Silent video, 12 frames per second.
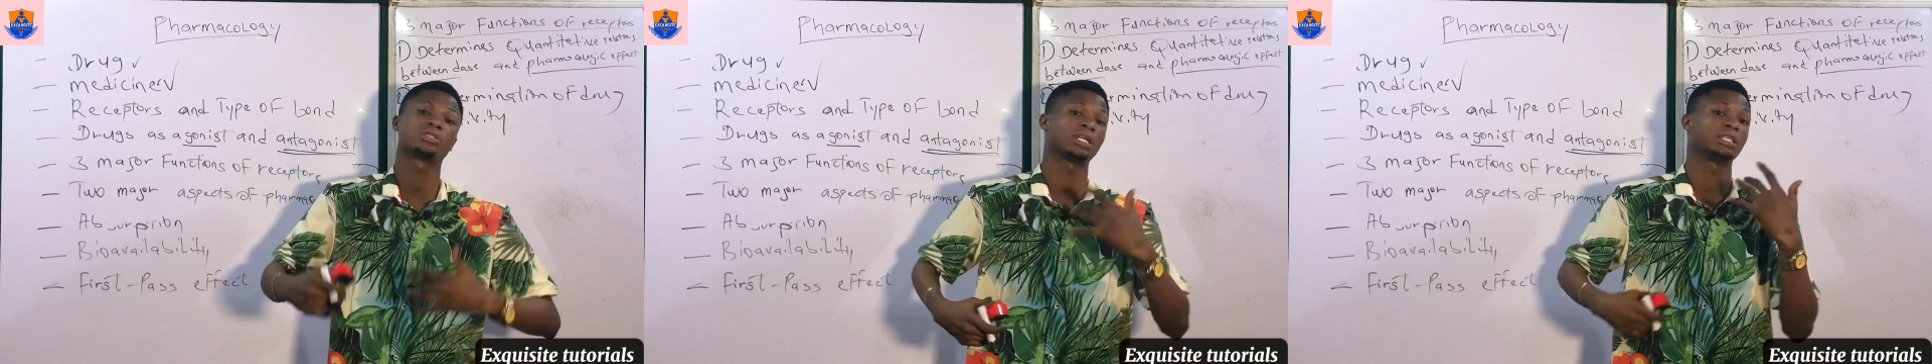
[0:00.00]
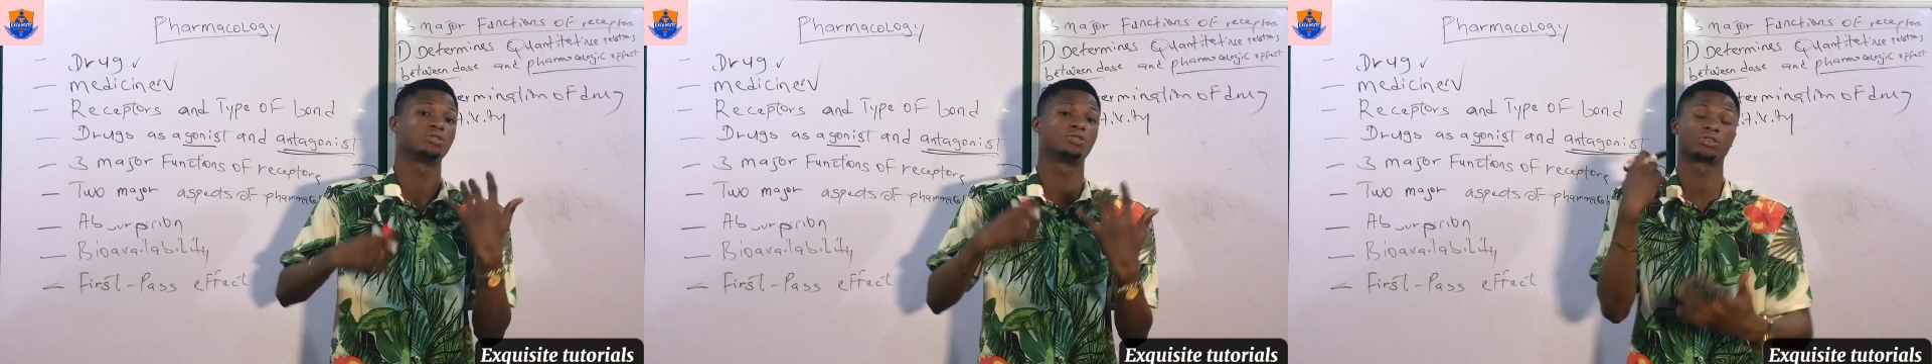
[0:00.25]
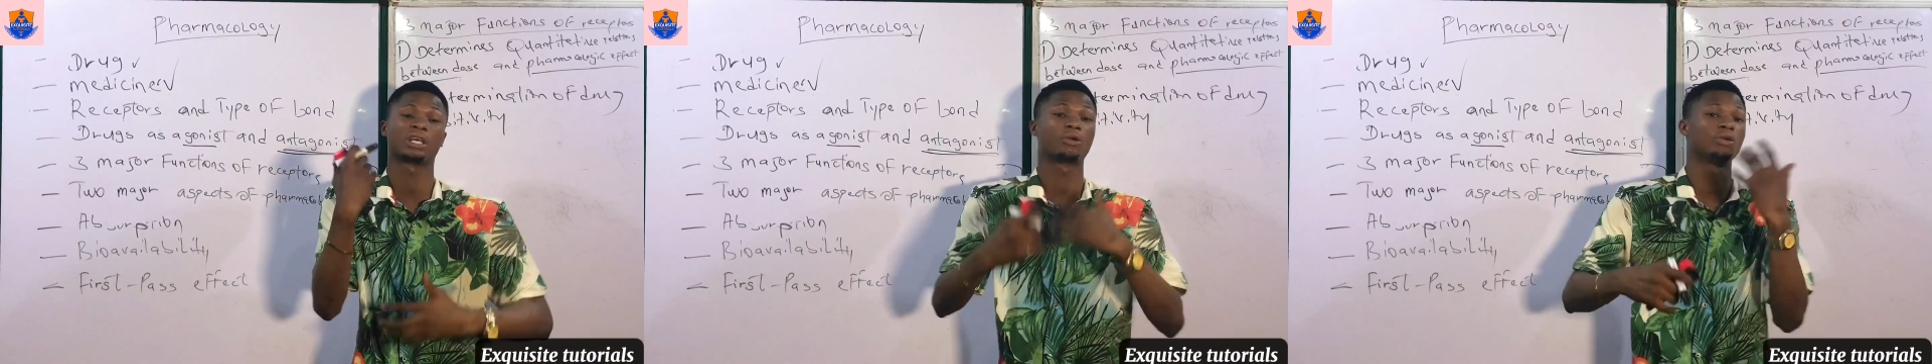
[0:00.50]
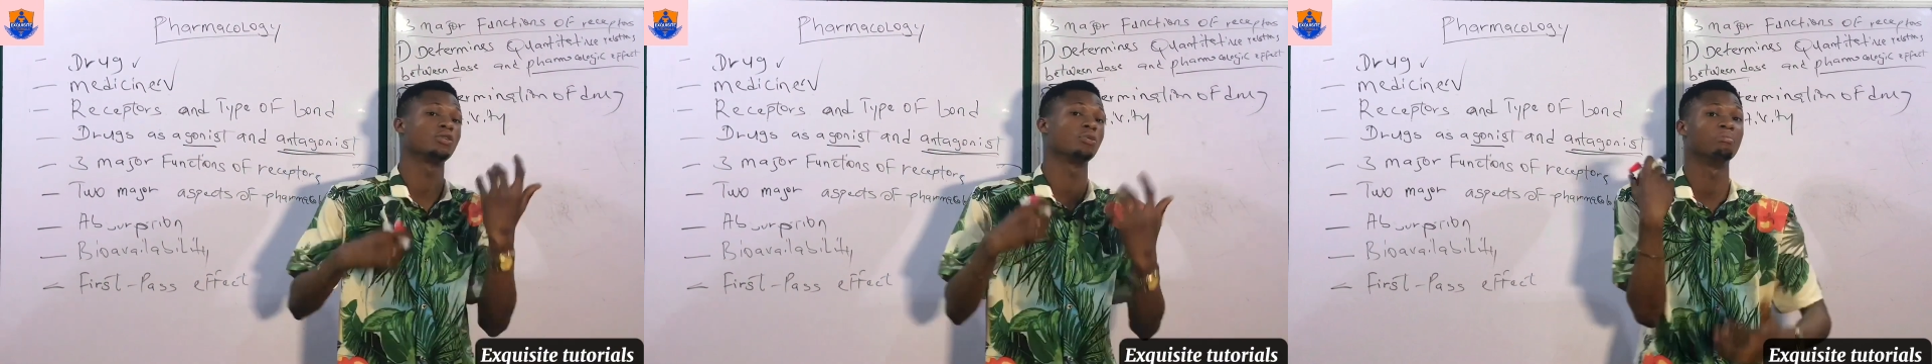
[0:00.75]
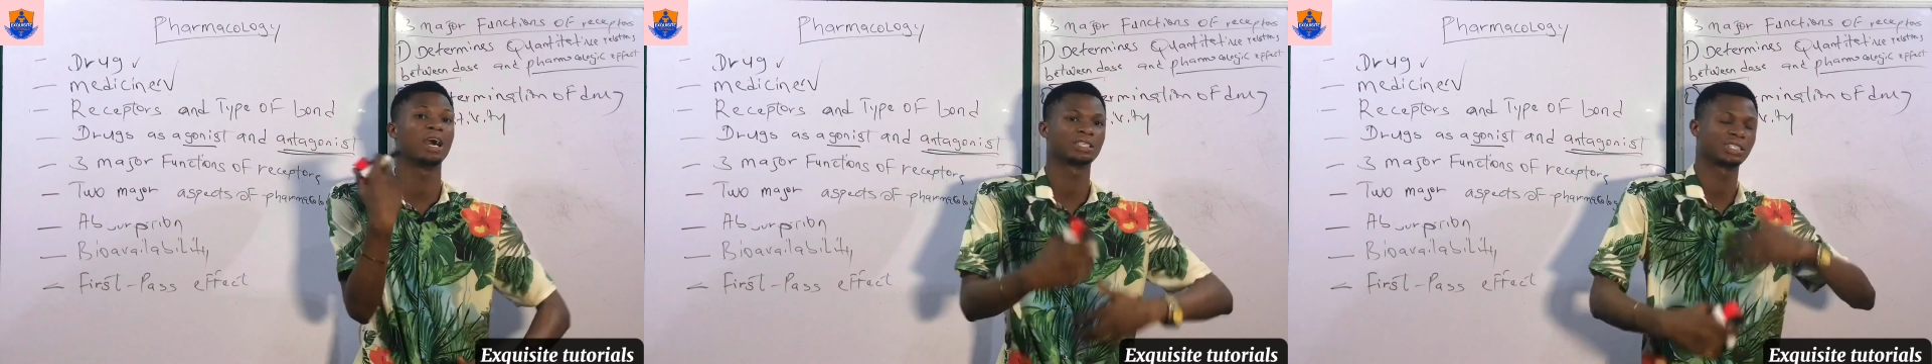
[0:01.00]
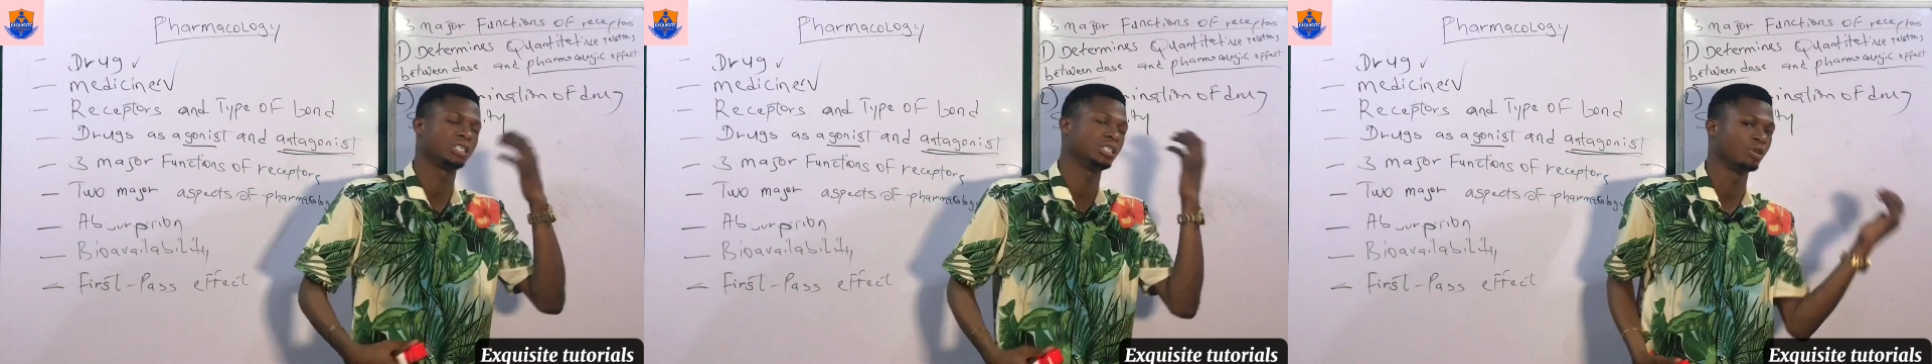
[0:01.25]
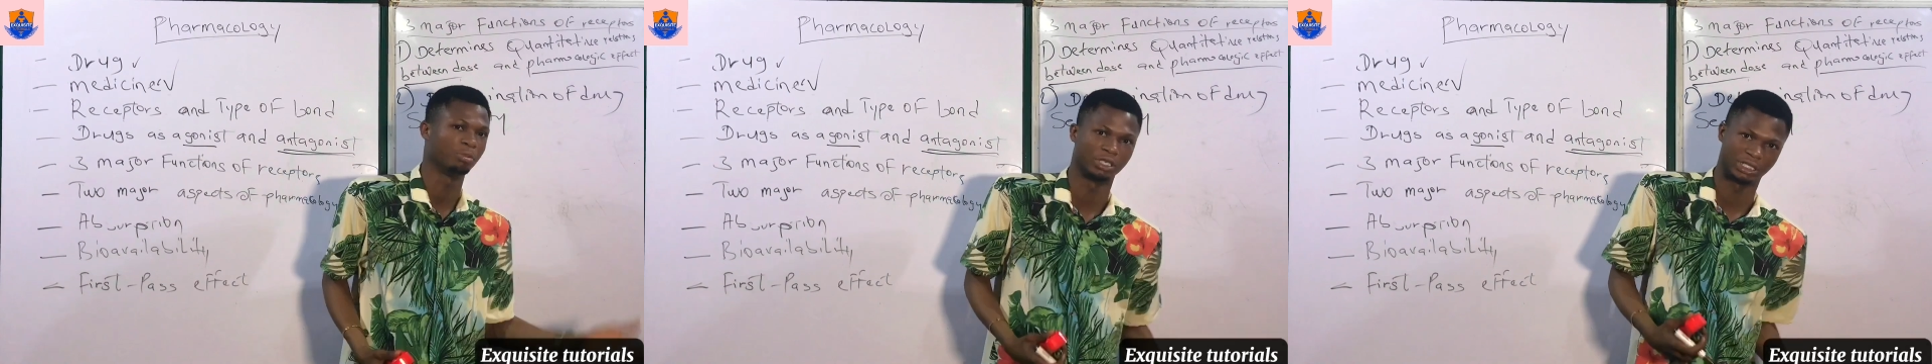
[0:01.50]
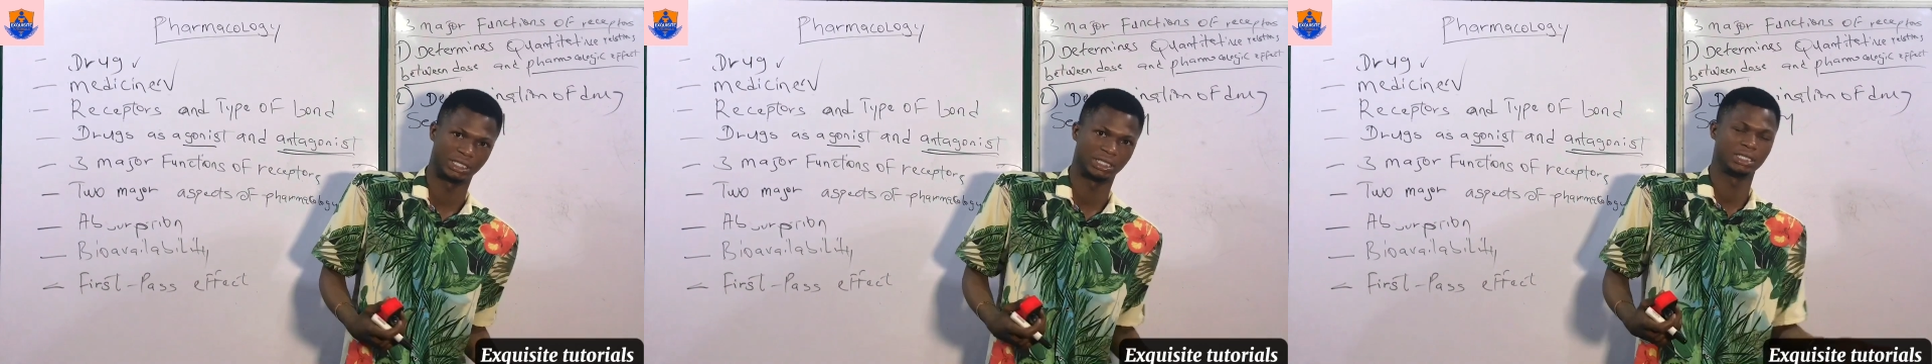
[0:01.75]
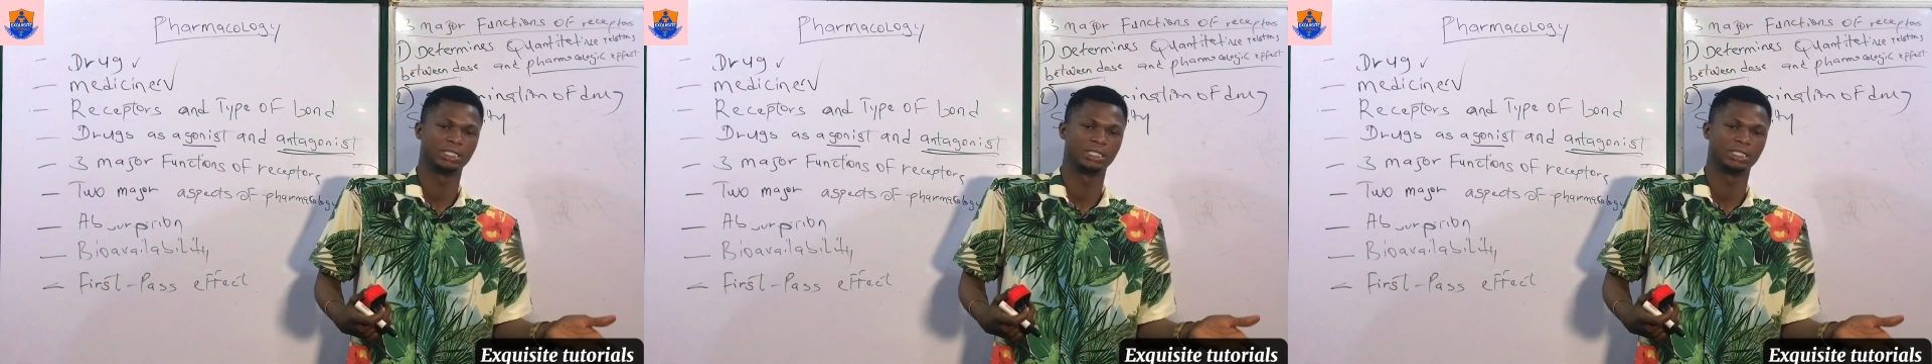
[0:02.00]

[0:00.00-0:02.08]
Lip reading: that the drugs are going to match in your body.